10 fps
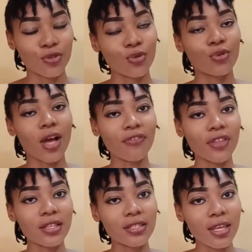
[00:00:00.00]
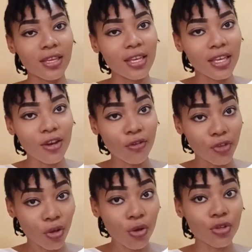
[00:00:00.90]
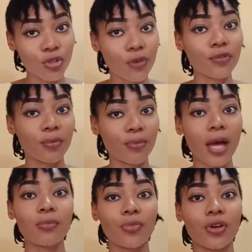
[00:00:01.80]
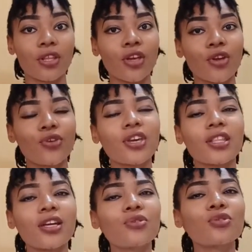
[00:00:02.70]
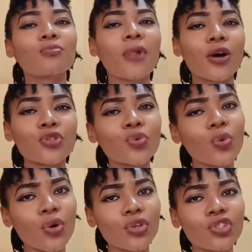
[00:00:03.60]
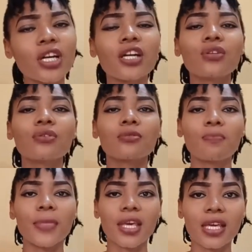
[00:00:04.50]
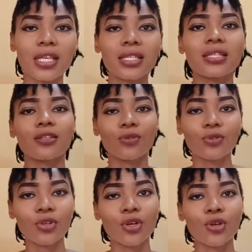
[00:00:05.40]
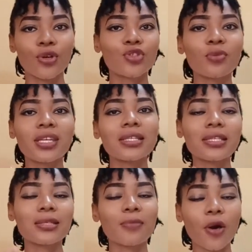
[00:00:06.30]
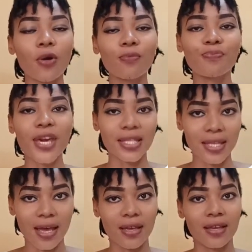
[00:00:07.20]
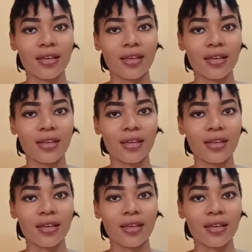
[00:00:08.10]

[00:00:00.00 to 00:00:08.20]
So after taking care of the cause of the bad breath, you can now use mouthwash, you can use mint, to make it smell better.